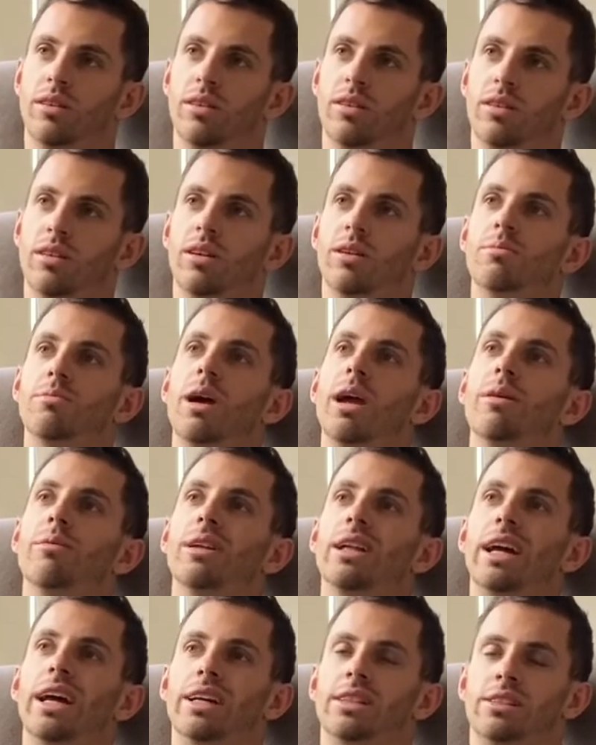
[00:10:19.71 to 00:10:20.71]
Yeah, sure. Maybe
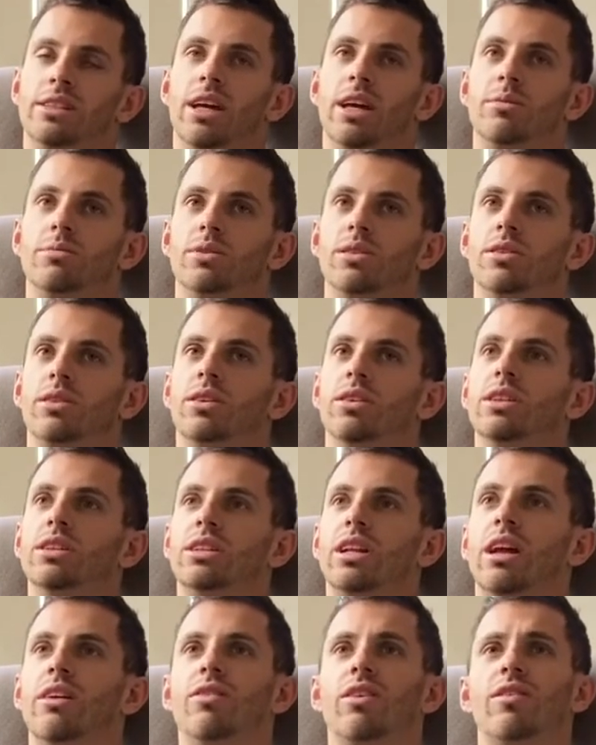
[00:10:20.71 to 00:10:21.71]
the X Games has got
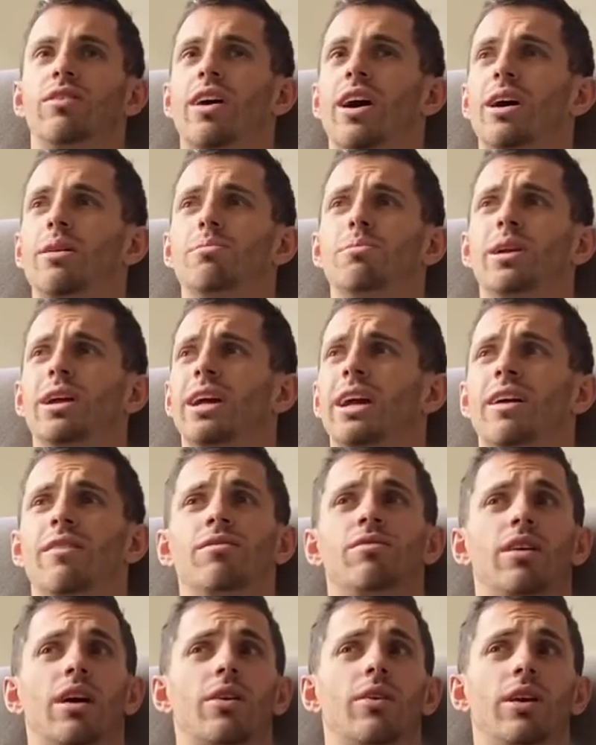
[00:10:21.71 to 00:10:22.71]
this level of hype, but again,
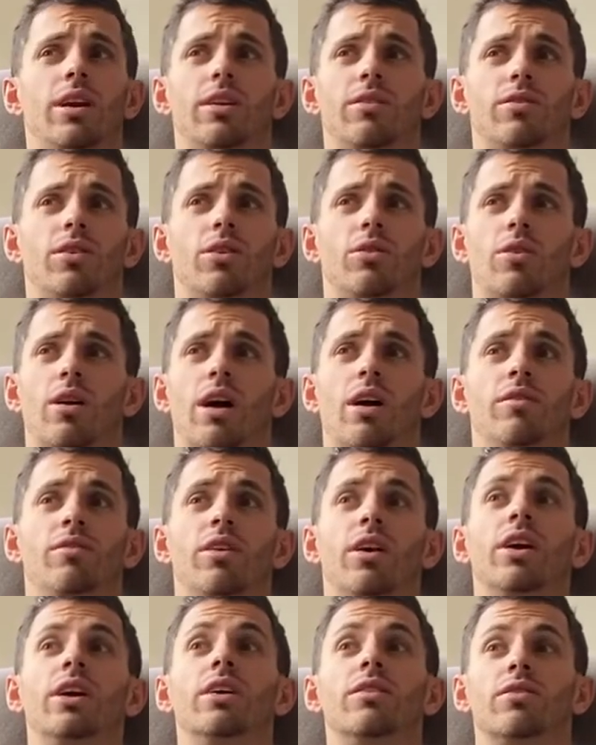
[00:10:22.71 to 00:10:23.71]
very different crowd,
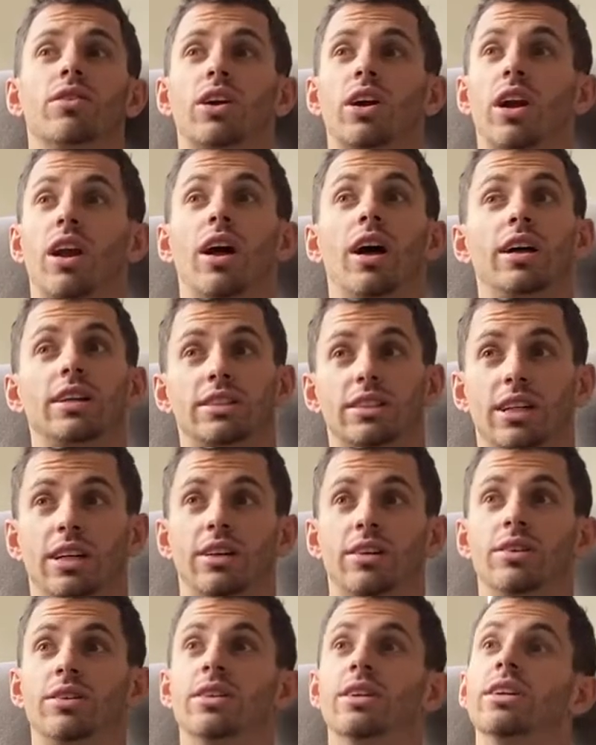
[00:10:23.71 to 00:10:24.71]
very different
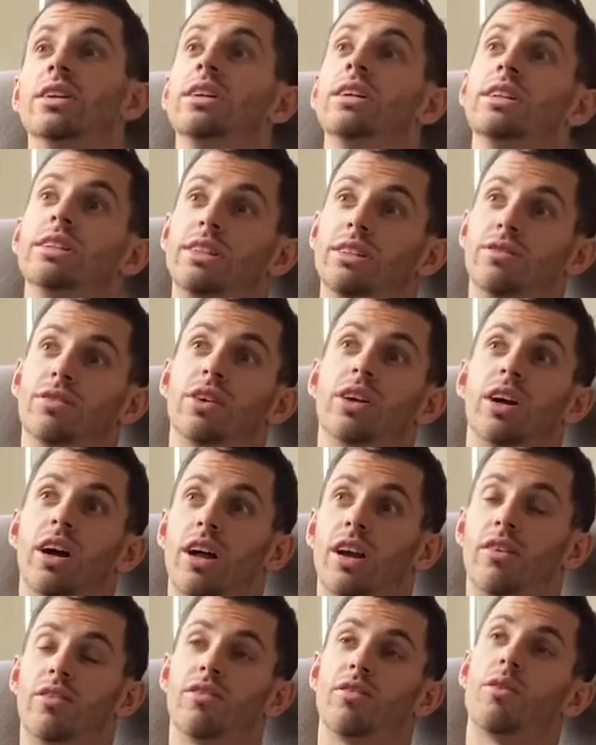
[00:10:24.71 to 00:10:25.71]
clientele, different
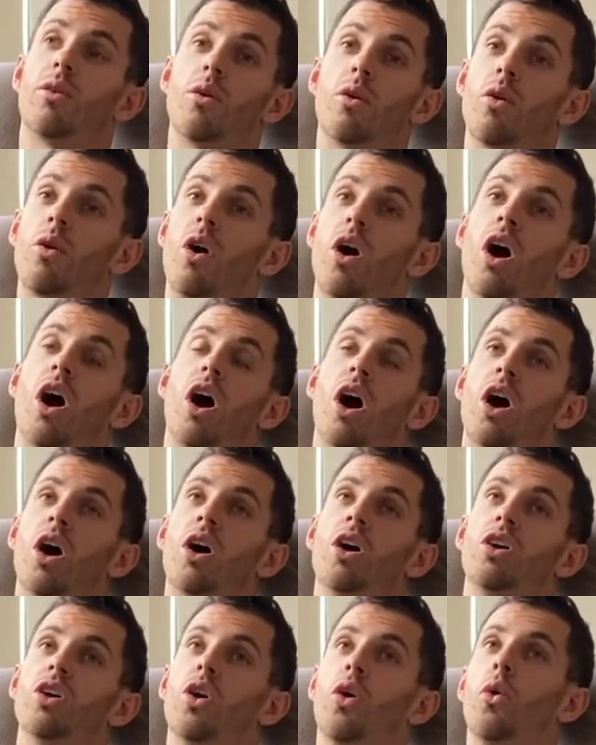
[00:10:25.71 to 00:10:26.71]
kind of uh,
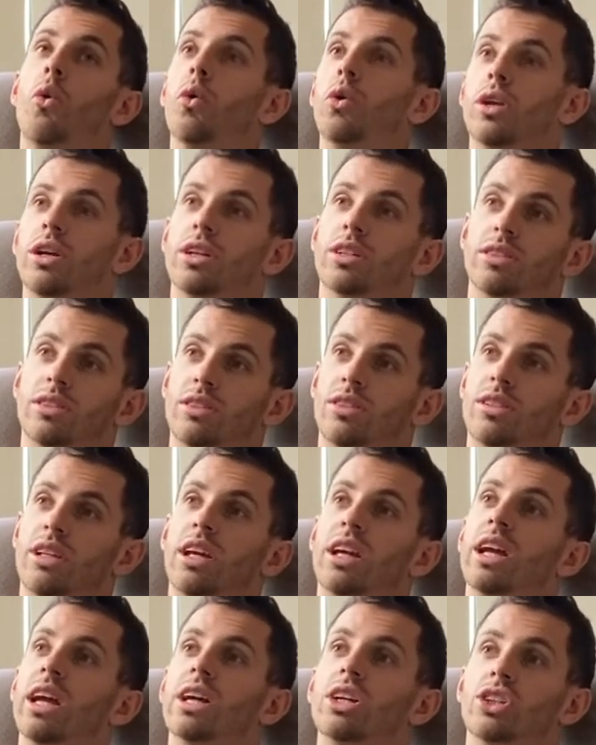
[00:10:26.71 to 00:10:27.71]
audience
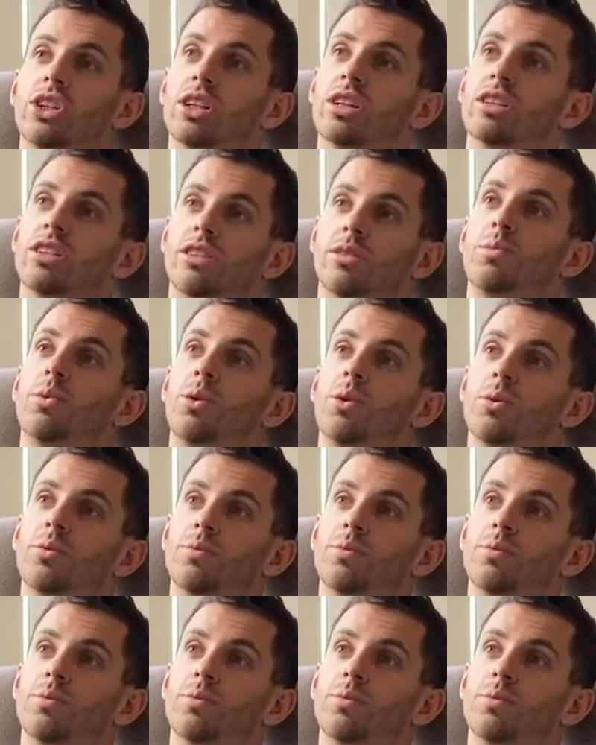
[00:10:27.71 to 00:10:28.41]
yeah. engaging in the sport.